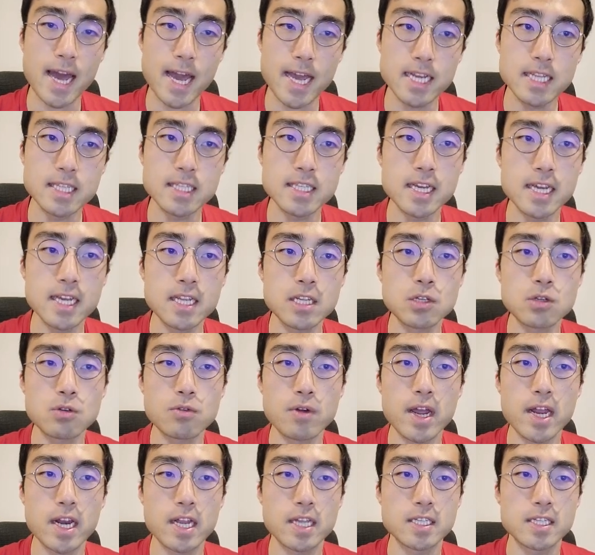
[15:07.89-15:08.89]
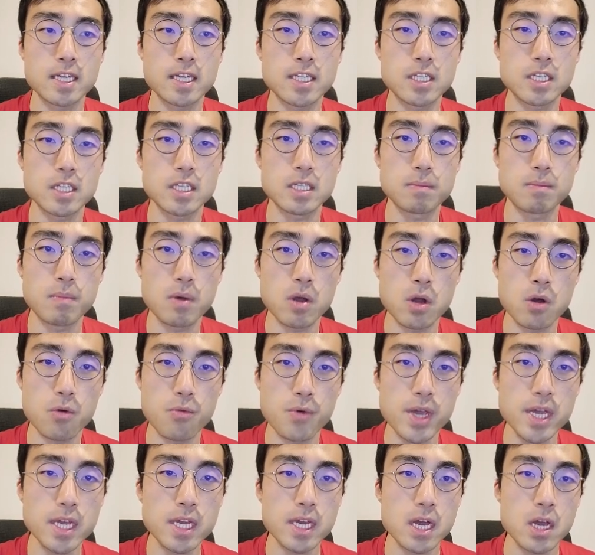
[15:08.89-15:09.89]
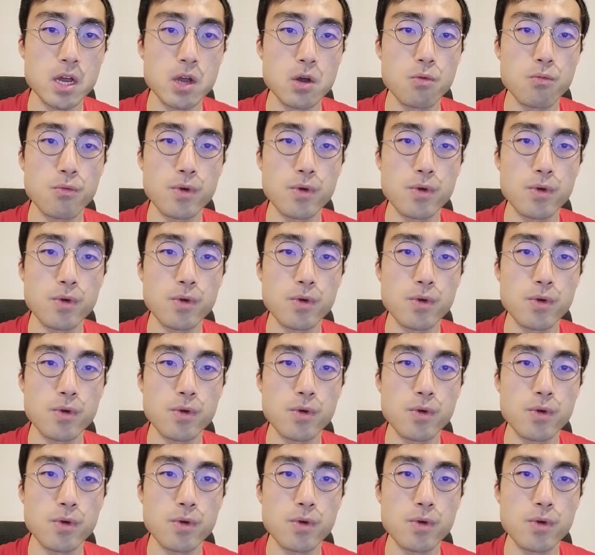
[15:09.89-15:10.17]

18 training sessions per week